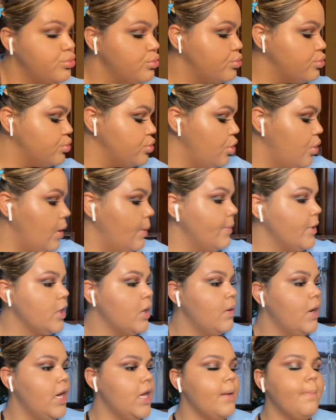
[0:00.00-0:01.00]
So I'm gonna
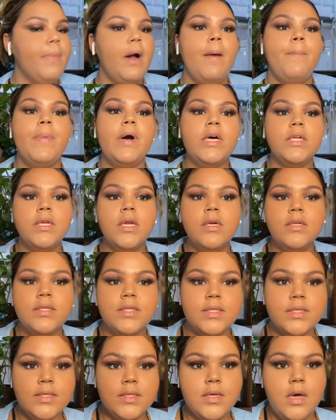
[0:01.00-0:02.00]
go ahead and pop on
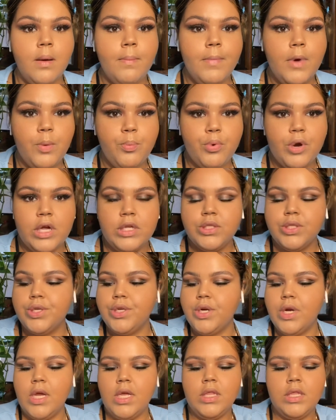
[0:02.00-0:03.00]
some
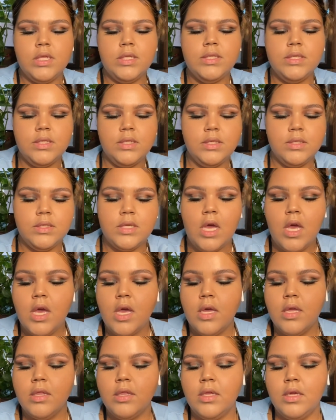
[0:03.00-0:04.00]
bronzer, and this is
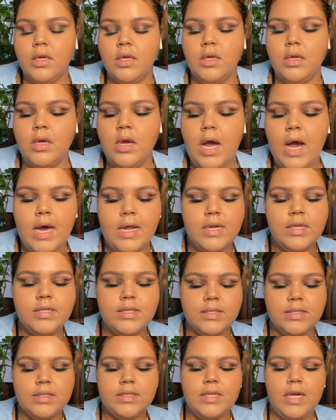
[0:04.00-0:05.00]
the
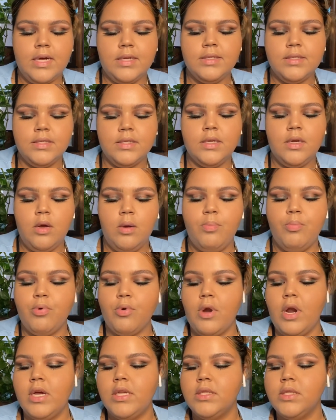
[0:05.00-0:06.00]
Anastasia
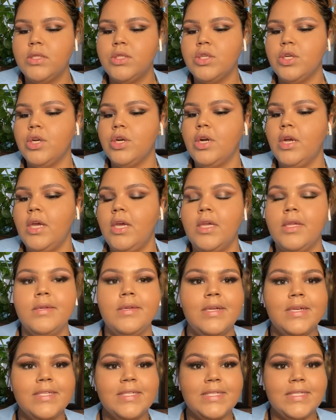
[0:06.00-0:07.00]
bronzer
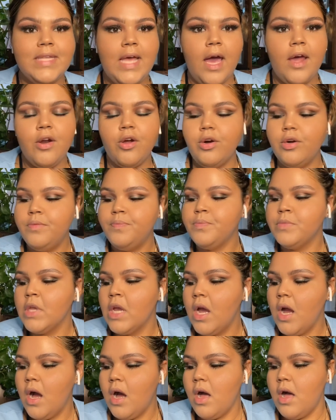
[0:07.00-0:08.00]
in Saddle.
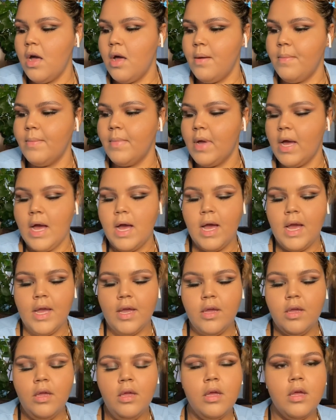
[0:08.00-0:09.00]

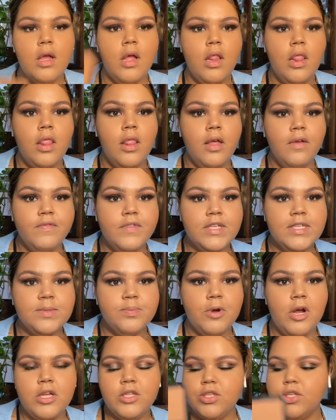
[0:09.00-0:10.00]
I love these
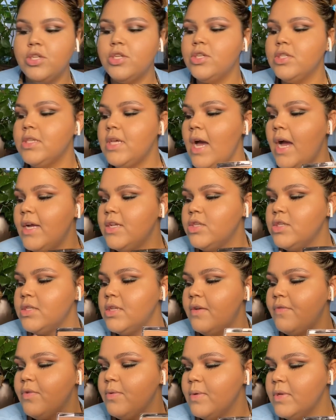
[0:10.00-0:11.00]
bronzers. I just
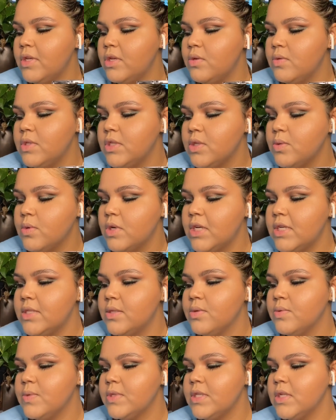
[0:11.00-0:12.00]
never really used this one because it
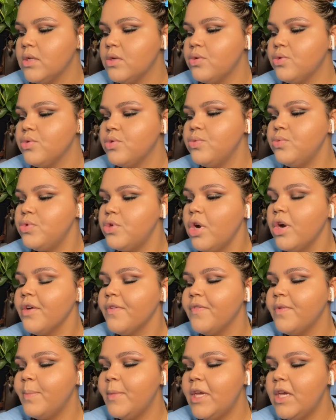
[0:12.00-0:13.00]
was a little too dark
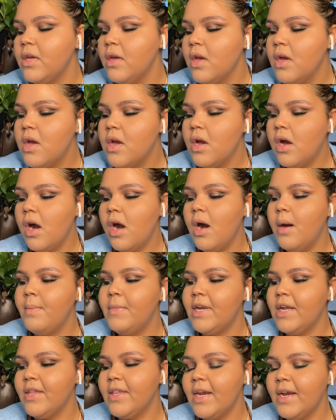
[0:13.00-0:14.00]
for me. Now
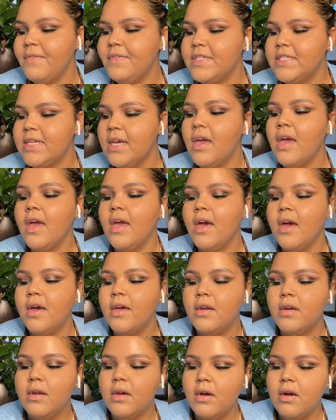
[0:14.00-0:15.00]
that I have a
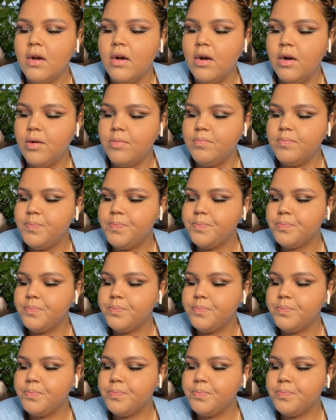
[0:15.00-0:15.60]
tan,